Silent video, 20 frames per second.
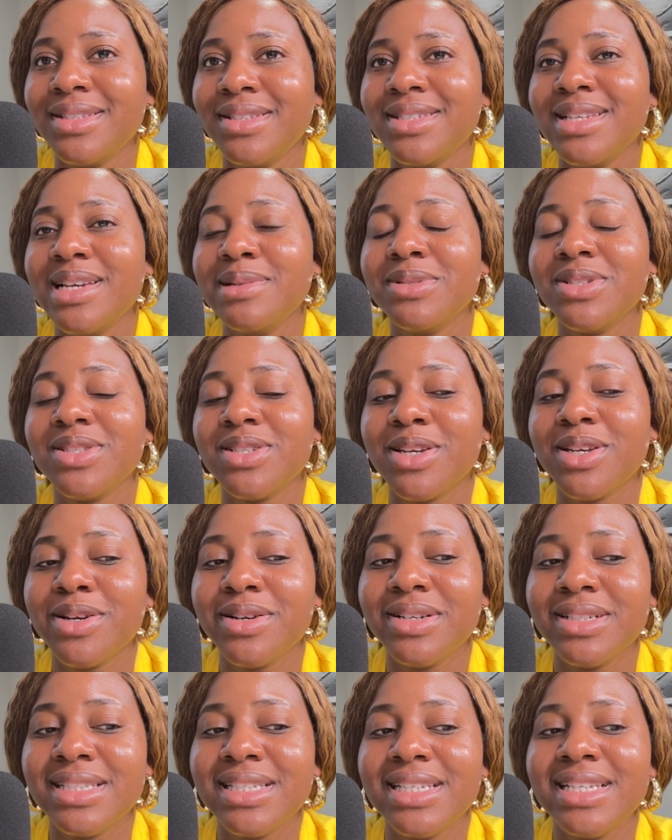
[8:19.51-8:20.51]

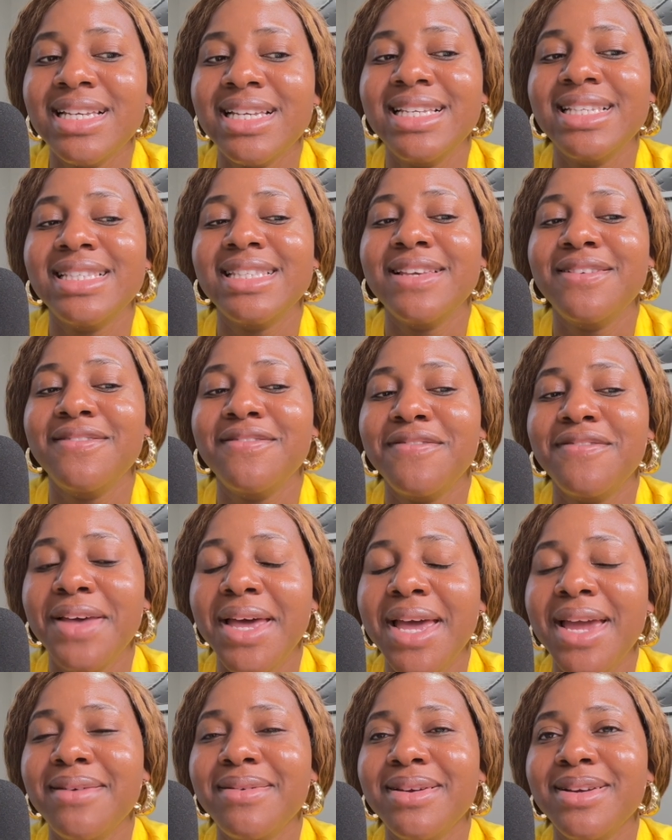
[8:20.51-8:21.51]
Cybersecurity is a
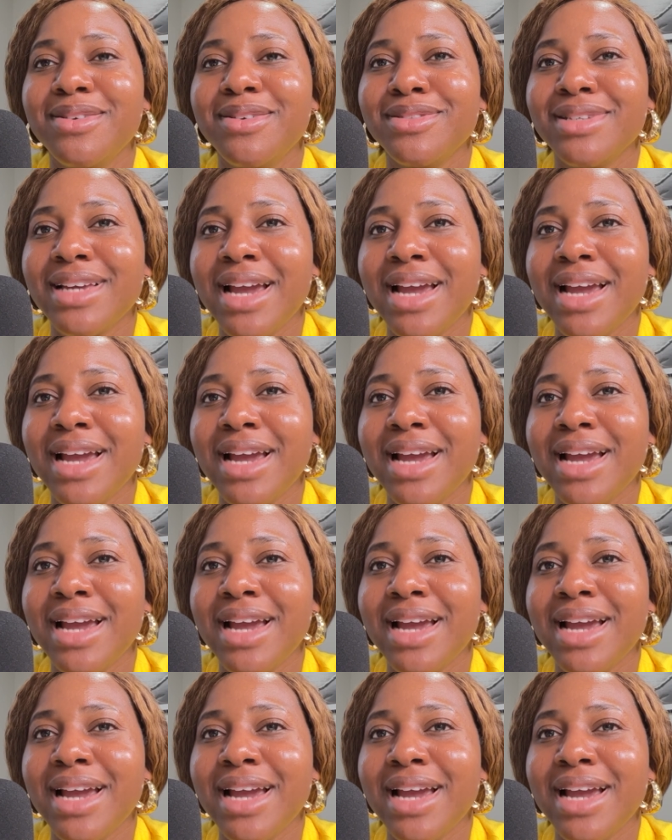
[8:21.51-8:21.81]
very good